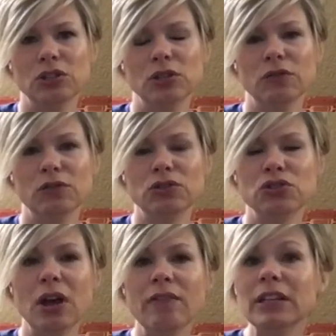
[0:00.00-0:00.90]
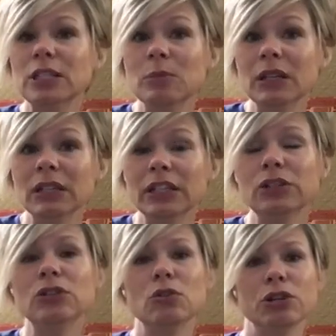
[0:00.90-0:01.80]
So if you're striving to be a
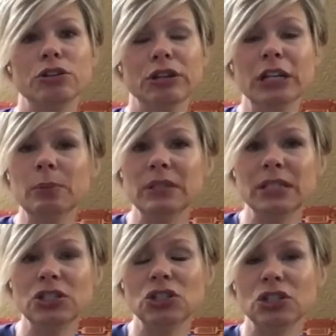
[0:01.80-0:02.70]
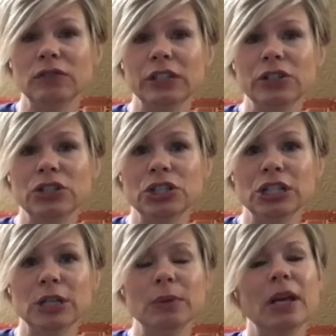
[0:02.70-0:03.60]
leader or you're in a position of
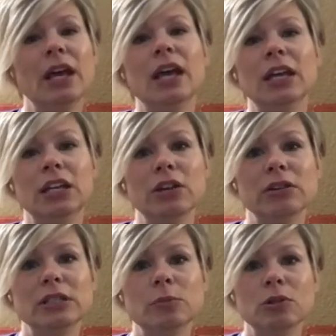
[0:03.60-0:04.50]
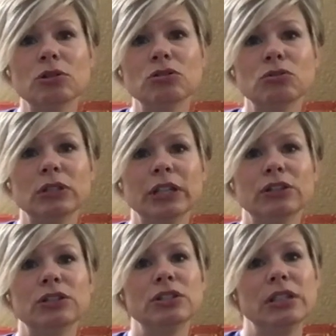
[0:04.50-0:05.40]
leadership, you know, as spiritual
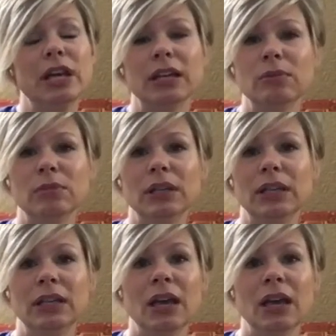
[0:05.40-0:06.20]
leaders, that can be